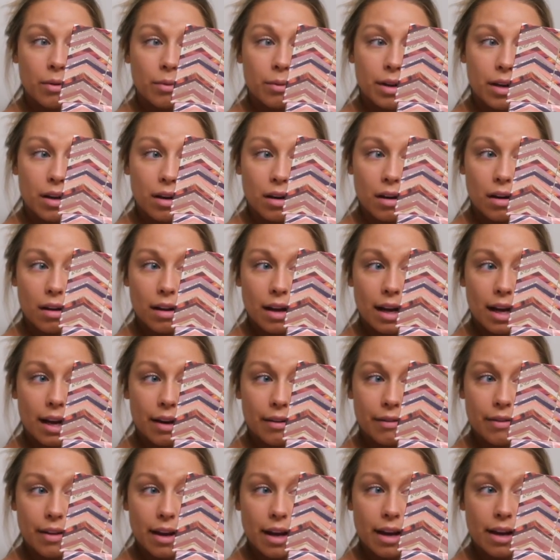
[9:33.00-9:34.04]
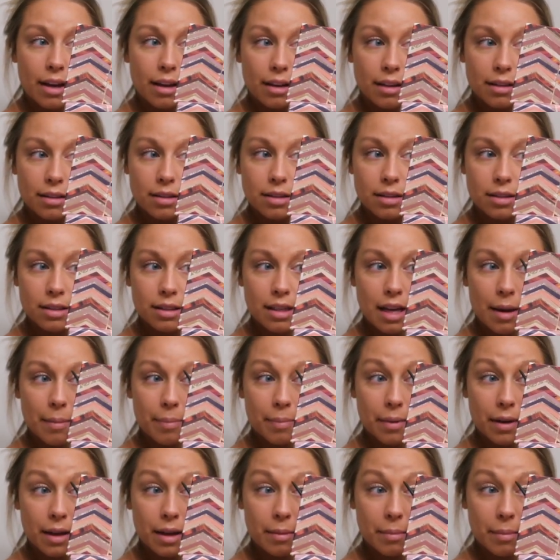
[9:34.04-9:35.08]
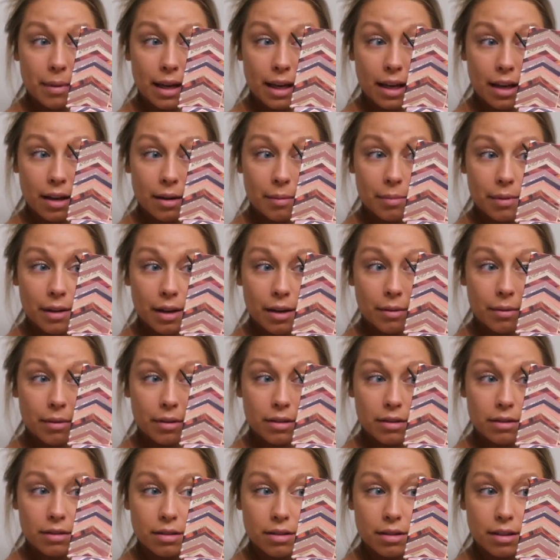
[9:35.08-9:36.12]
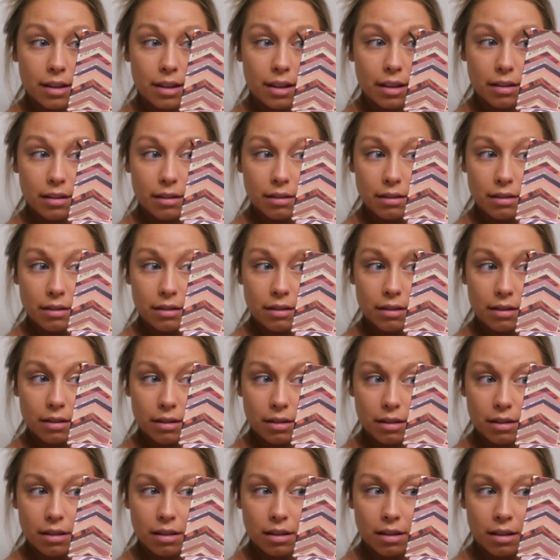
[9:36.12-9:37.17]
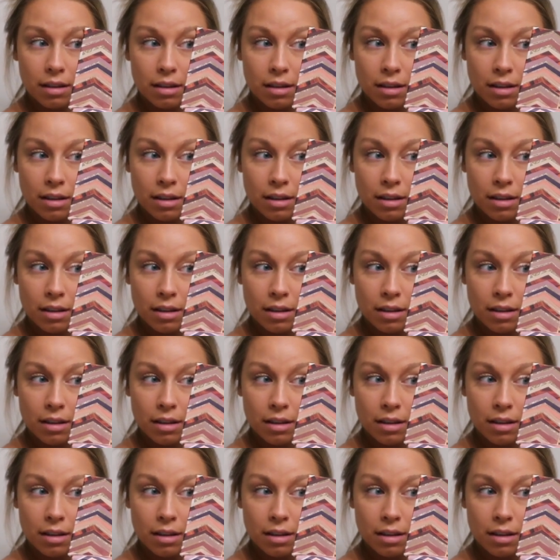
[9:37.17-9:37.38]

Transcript: we all have that step in makeup that we're just like, ugh,